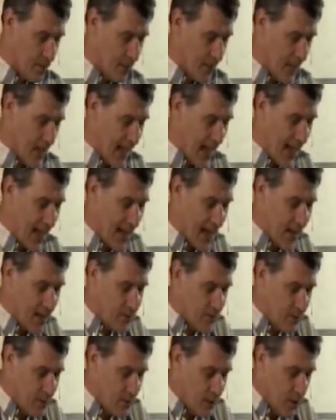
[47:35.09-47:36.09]

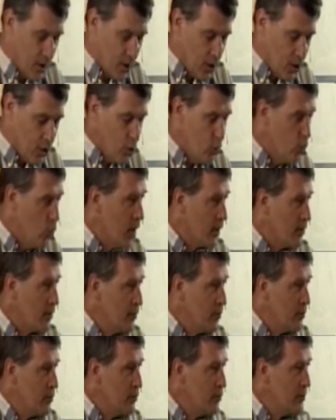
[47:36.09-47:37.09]
And you want
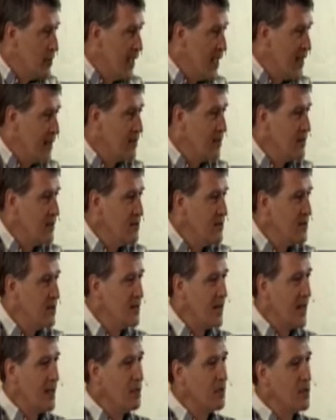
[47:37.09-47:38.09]
to take these
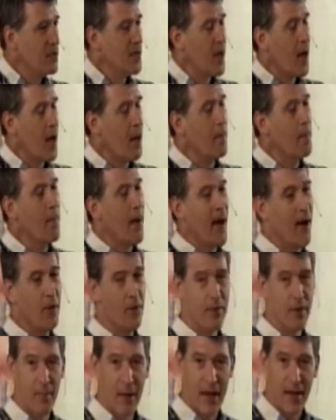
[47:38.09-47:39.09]
statements about
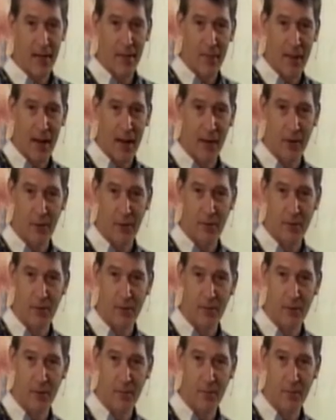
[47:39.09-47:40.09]
the mathematical
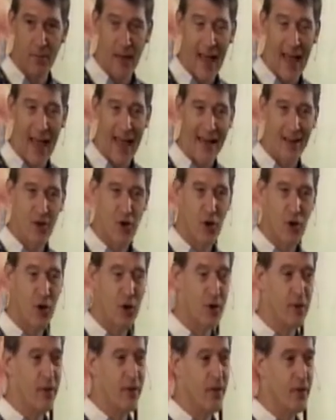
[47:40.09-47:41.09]
system and
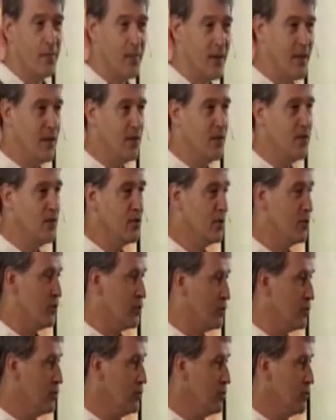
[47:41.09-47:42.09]
turn them
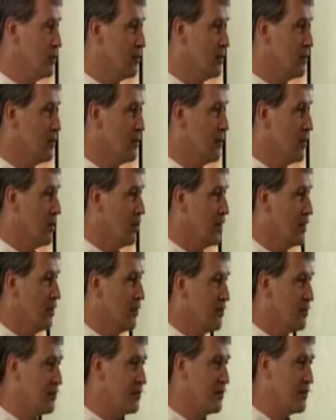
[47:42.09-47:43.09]
into
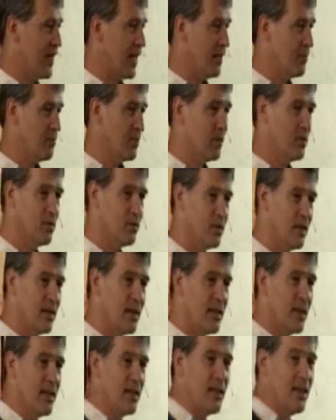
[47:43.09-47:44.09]
statements
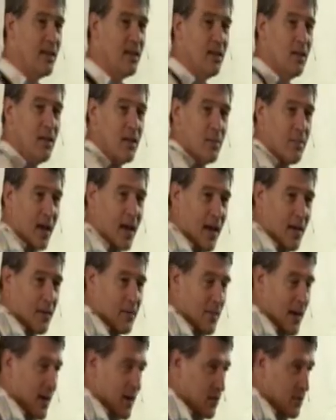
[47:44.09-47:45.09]
in the
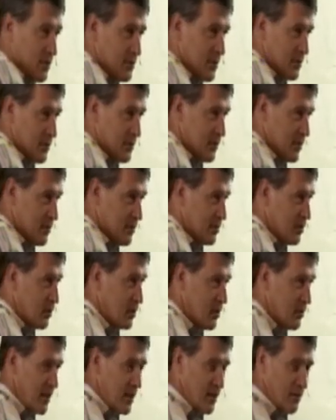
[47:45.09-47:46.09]
mathematical system. So
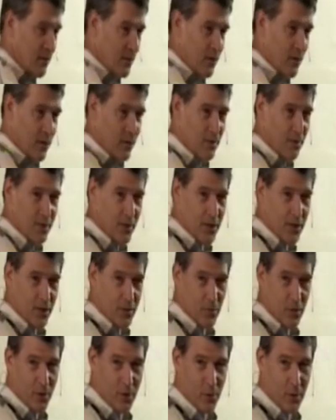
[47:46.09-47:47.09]
let me give you a distinction
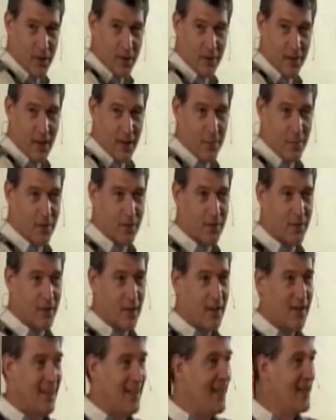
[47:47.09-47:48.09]
between statements
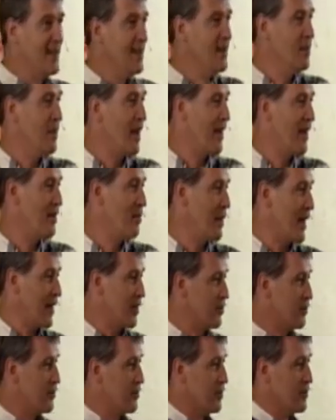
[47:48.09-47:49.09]
in the
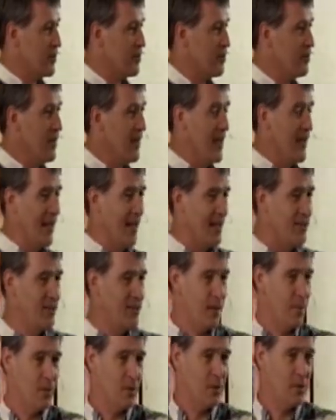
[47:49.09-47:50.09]
mathematical system and
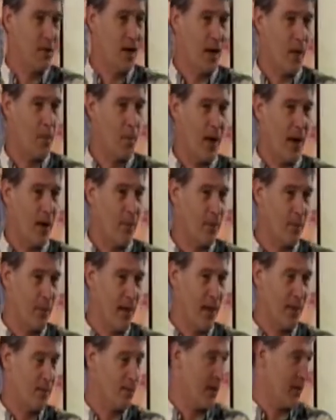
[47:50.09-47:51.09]
statements about the
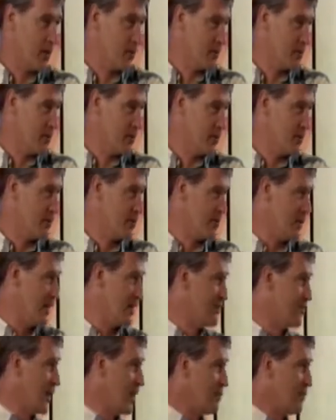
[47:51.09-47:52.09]
mathematical system. A
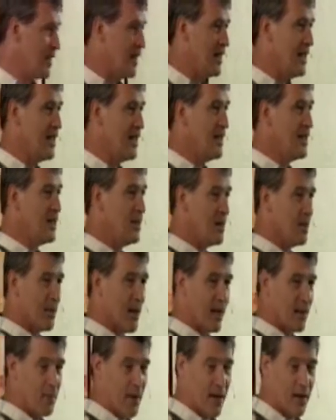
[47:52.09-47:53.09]
statement in the
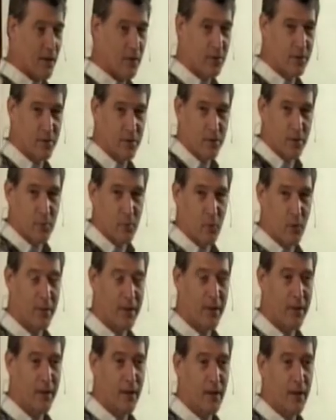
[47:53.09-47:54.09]
mathematical system would
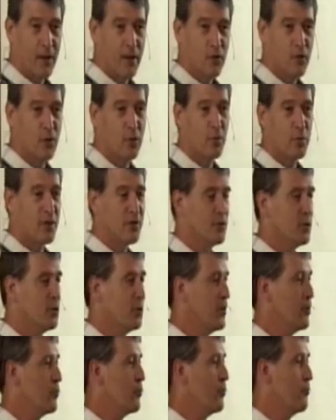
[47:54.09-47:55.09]
be 2 + 2
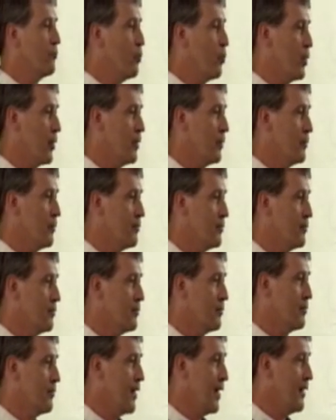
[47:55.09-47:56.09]
= 4,
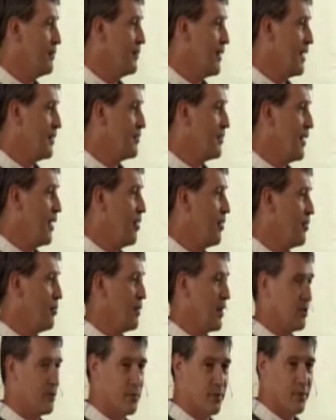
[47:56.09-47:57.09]
right? That's an
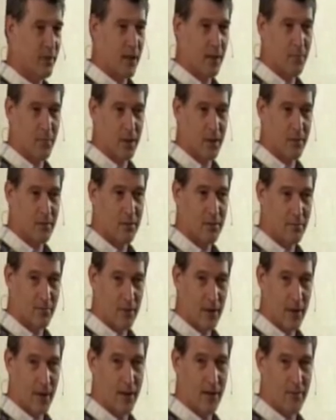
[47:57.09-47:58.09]
arithmetical statement,
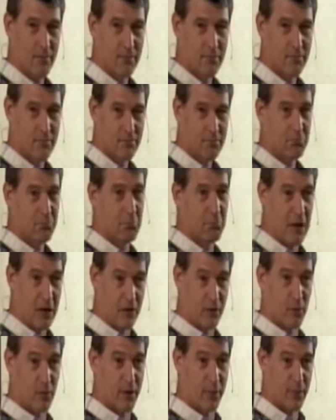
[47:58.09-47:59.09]
right? That's
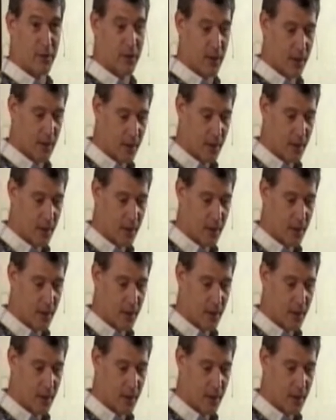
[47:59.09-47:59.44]
arithmetic.